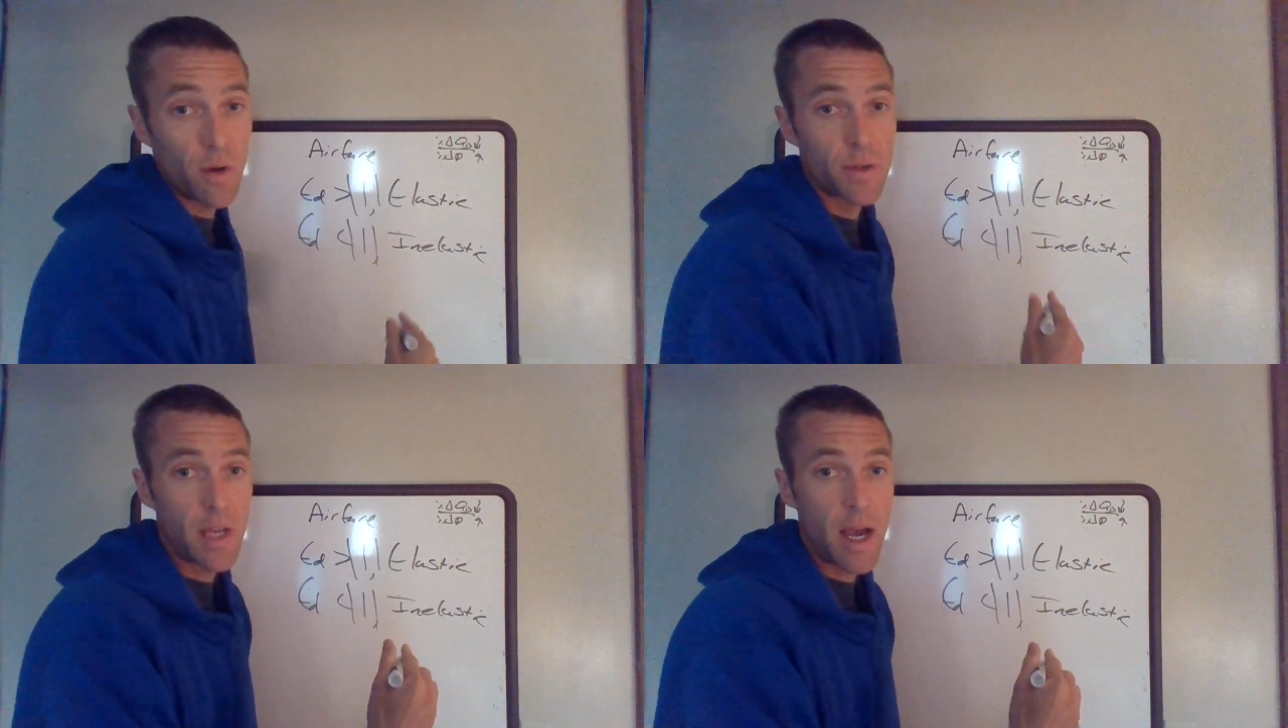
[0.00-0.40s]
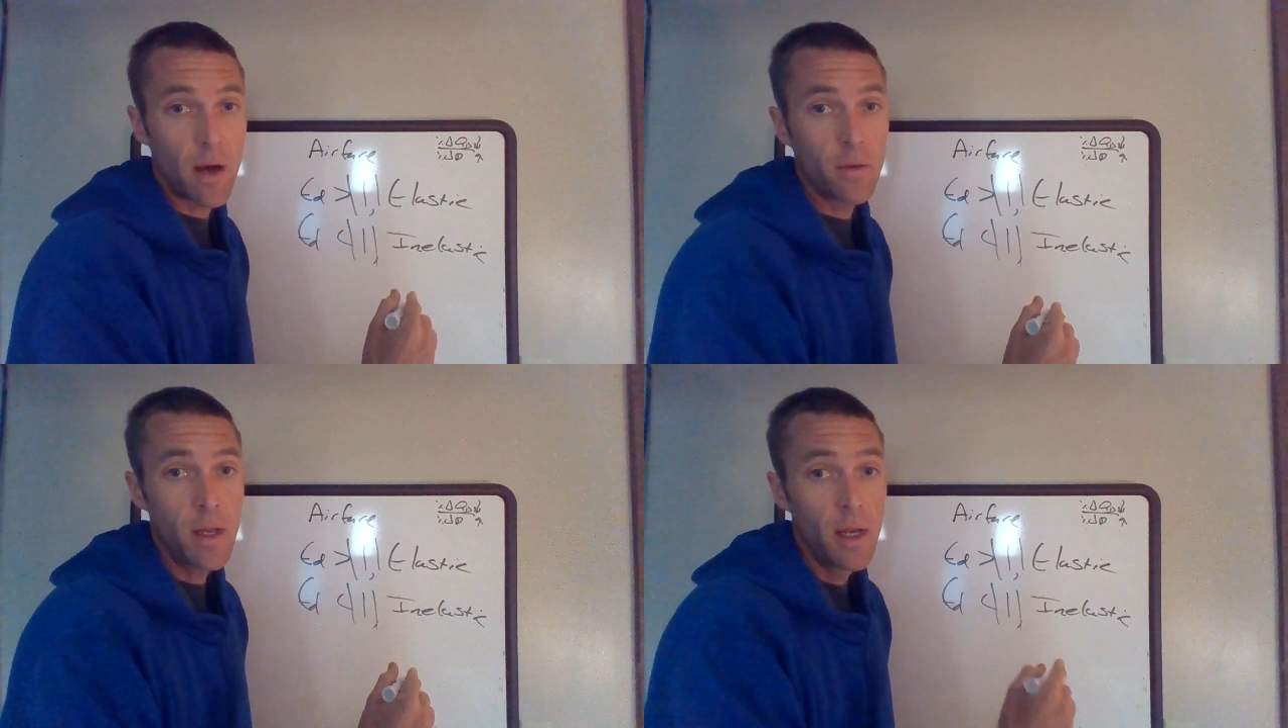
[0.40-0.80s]
goes
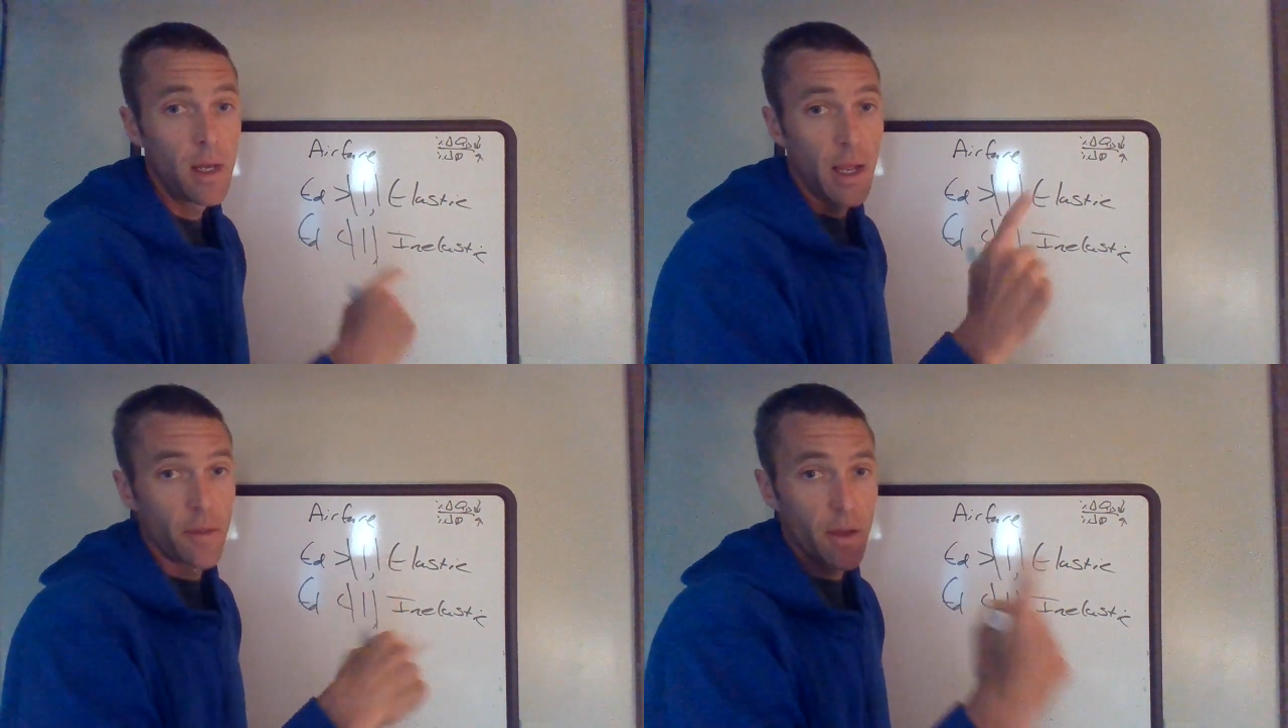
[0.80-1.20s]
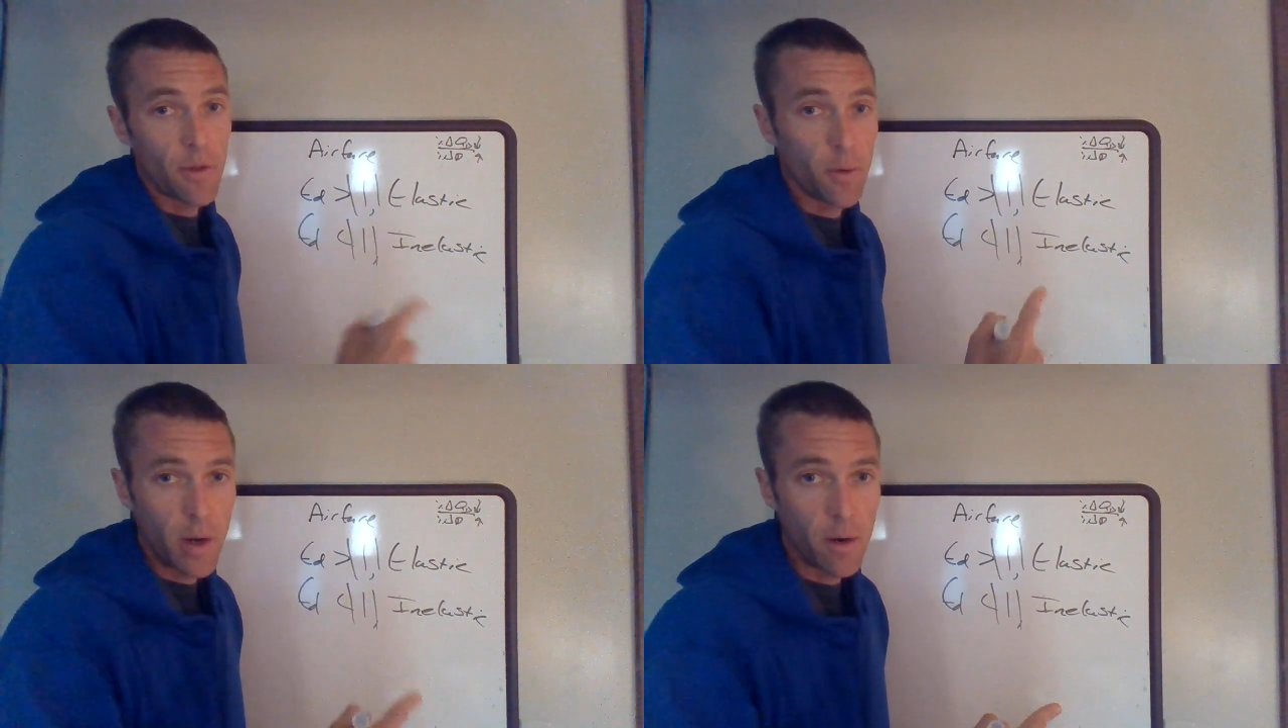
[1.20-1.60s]
down, and the
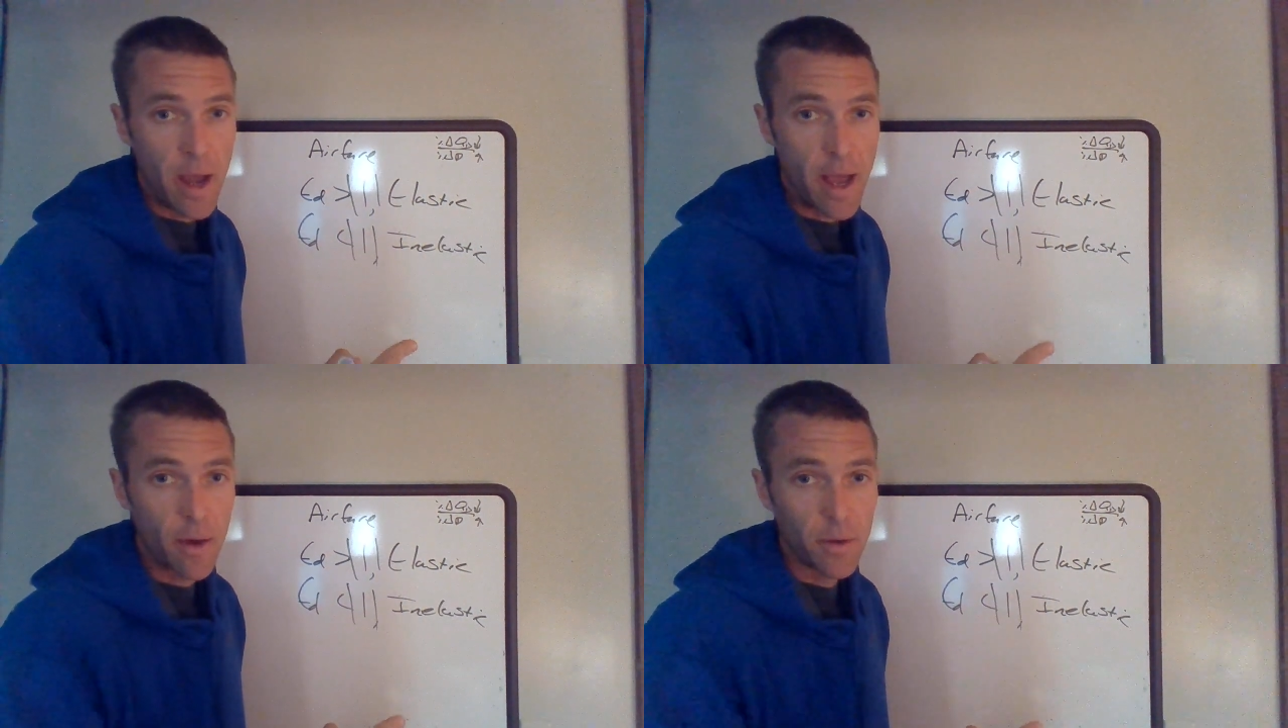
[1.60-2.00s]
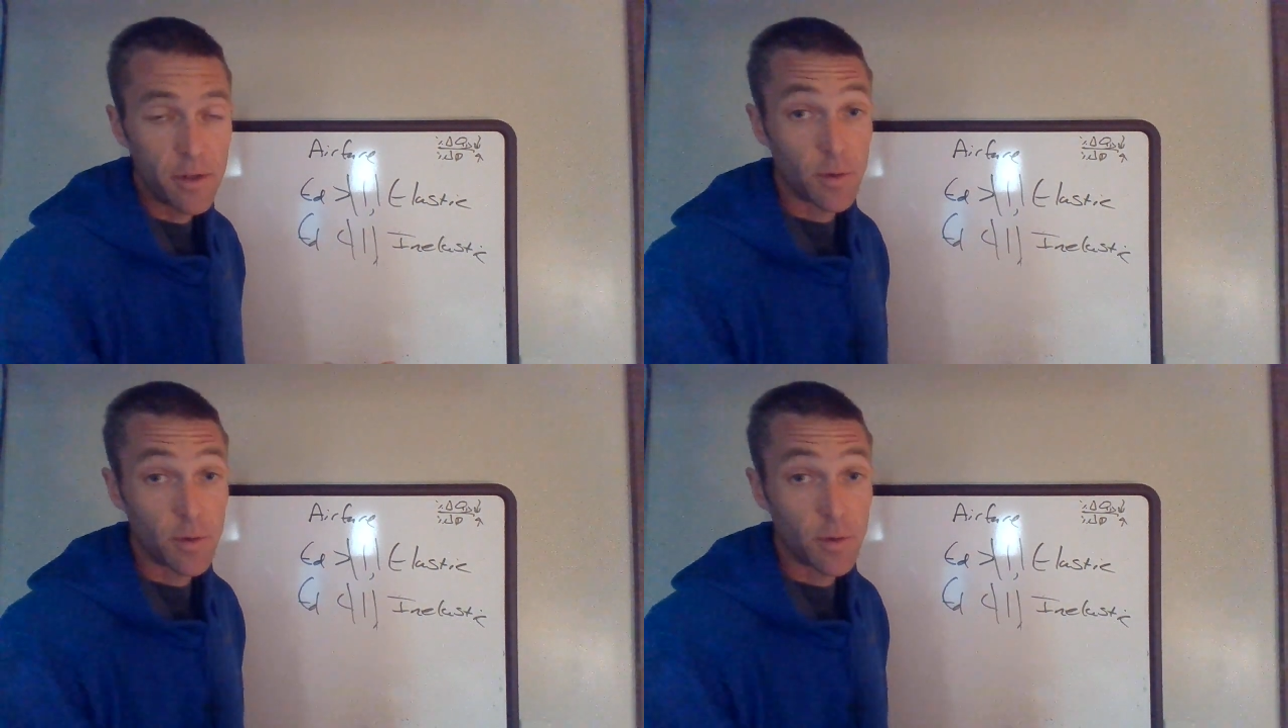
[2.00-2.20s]
other way around.